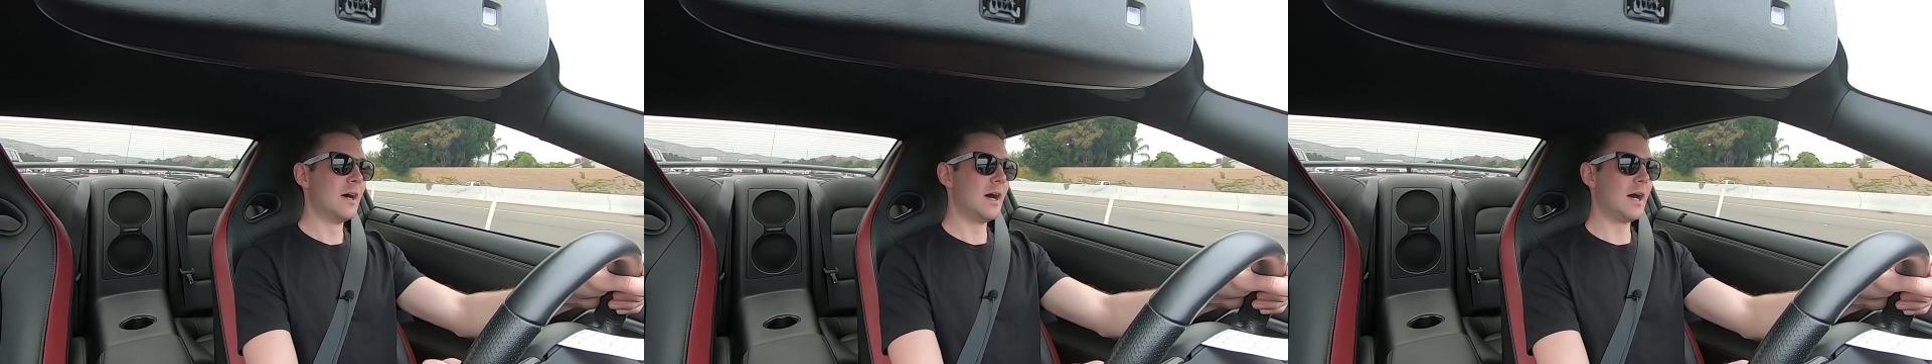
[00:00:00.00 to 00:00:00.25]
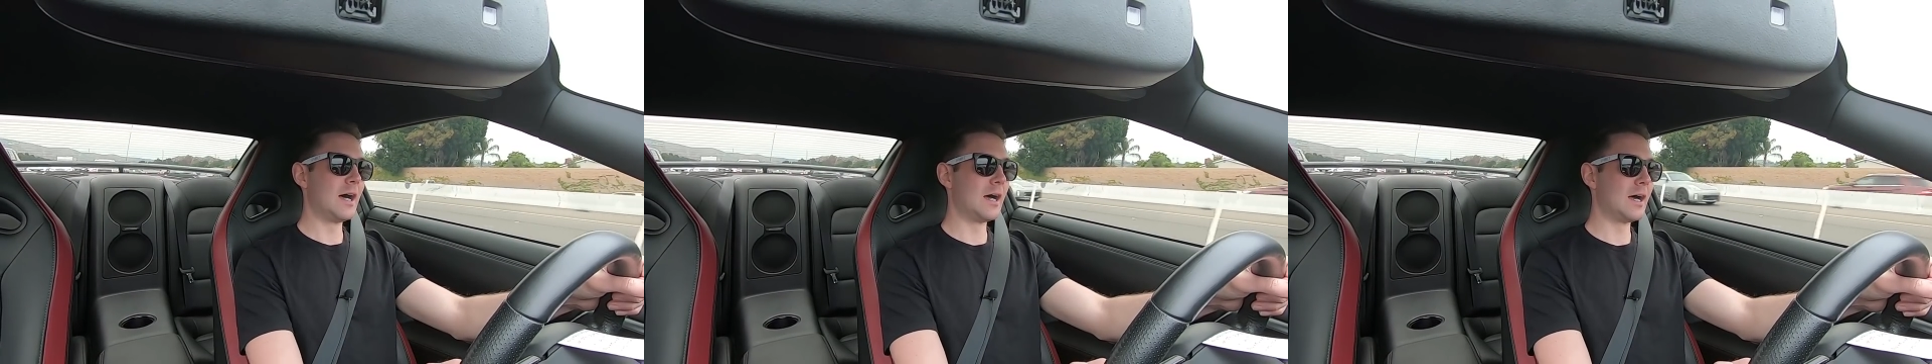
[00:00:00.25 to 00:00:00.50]

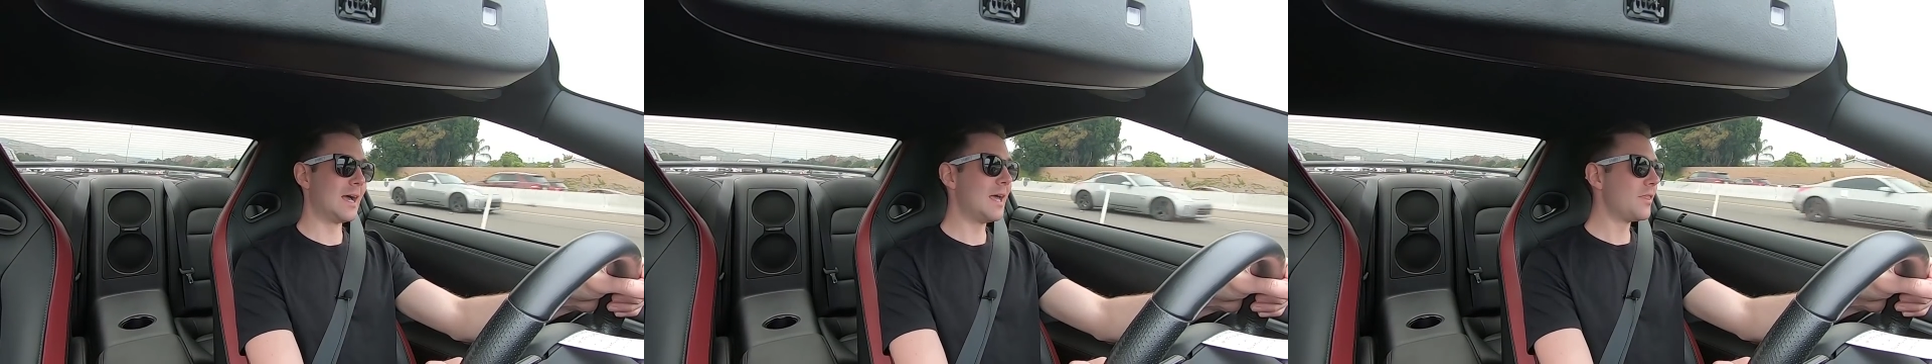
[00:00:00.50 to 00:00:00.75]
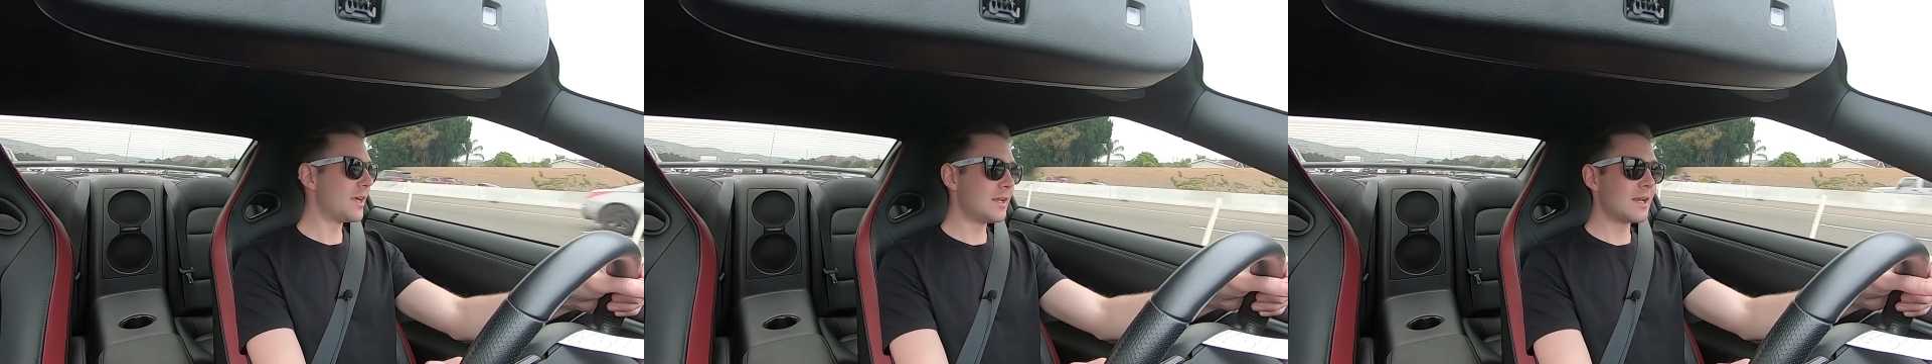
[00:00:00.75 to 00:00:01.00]

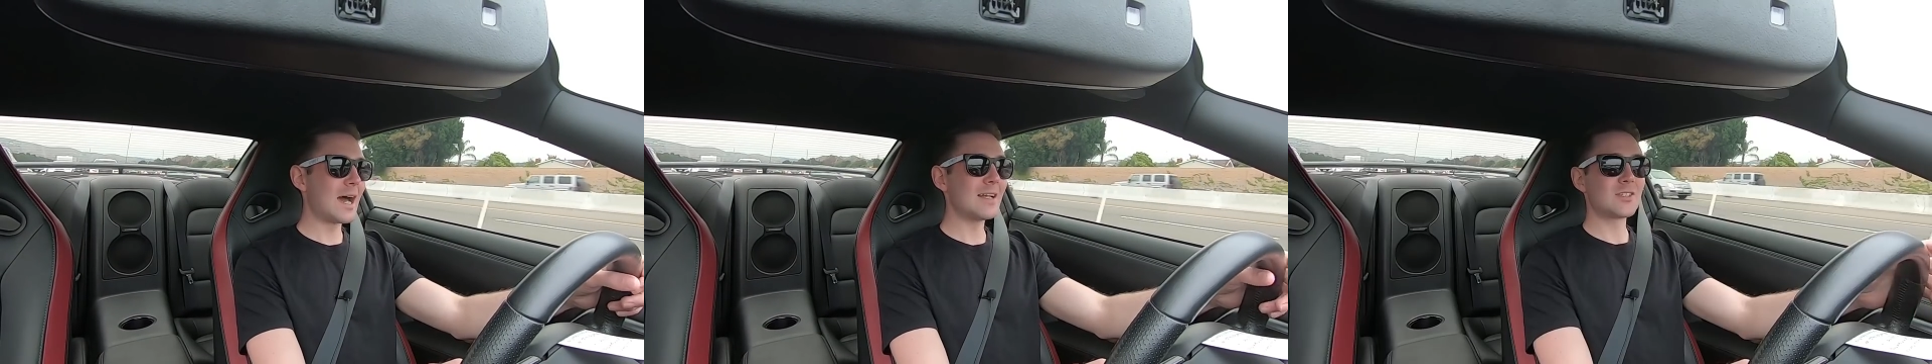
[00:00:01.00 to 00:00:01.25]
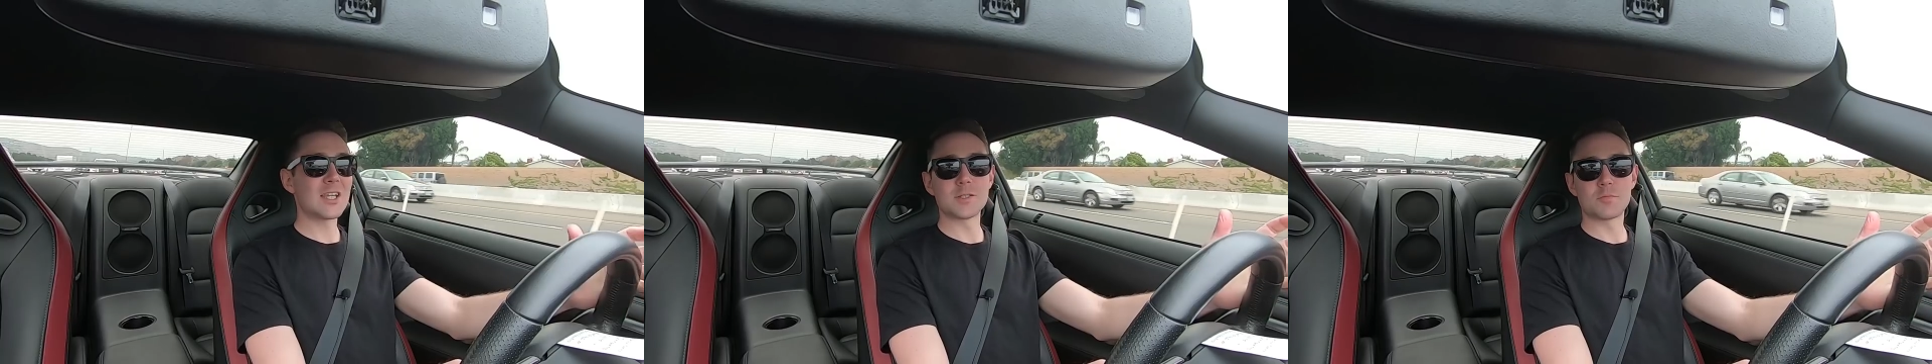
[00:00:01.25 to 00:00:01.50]
And then
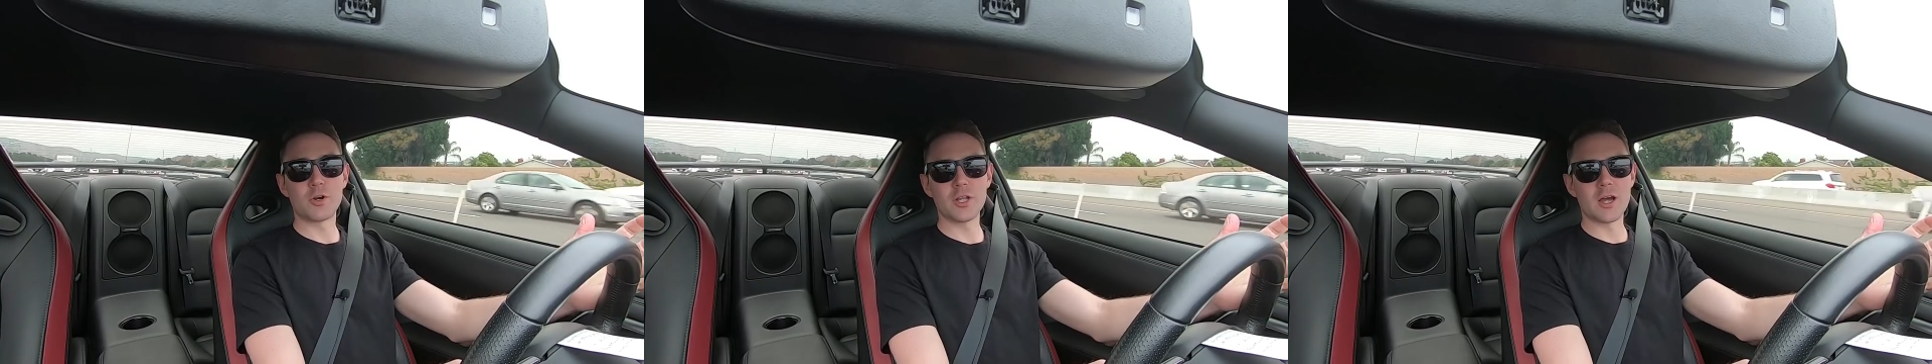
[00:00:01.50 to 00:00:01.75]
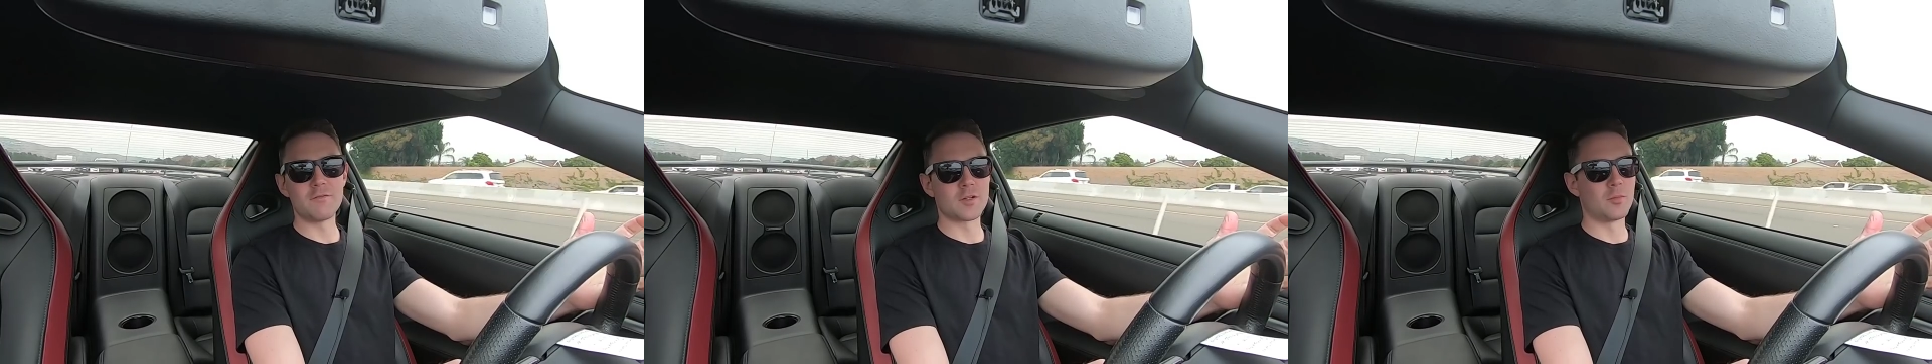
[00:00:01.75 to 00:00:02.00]
I'd say it's
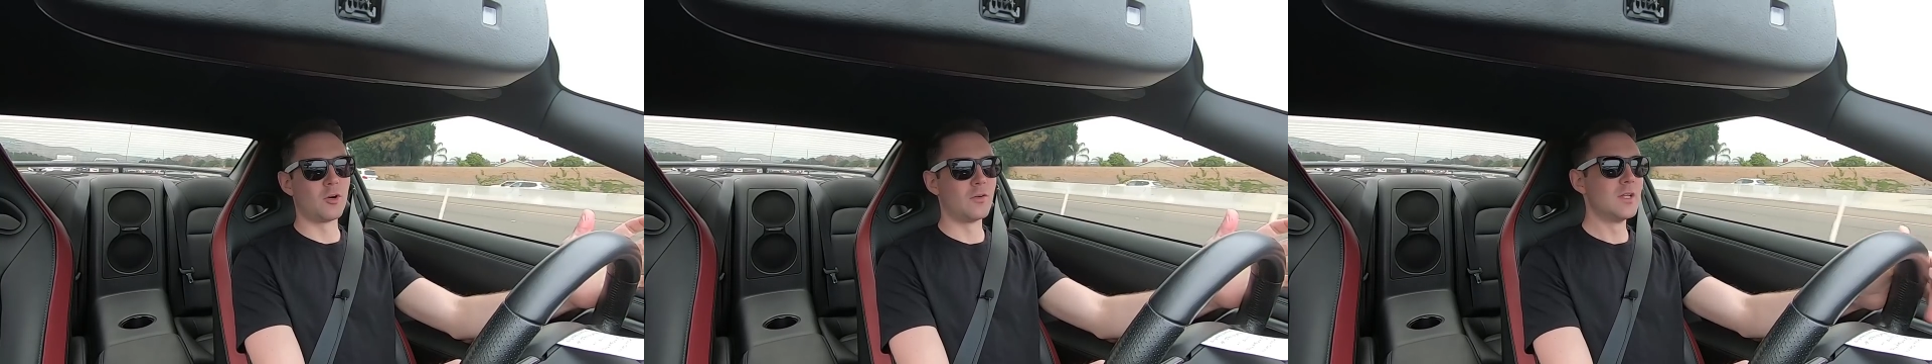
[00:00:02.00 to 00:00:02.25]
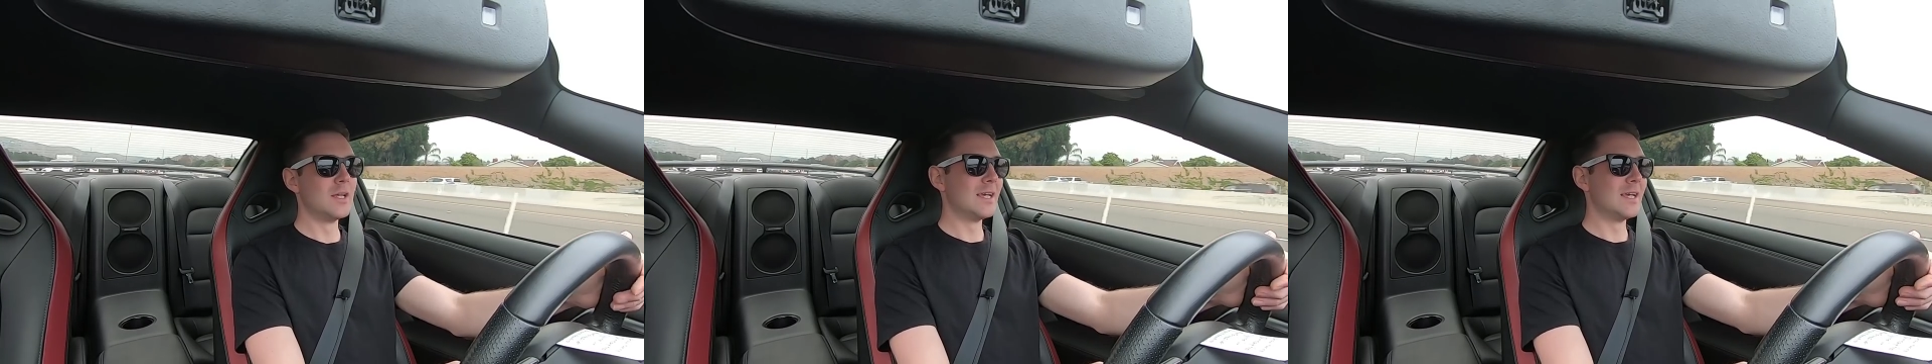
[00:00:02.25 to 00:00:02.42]
pretty comfortable.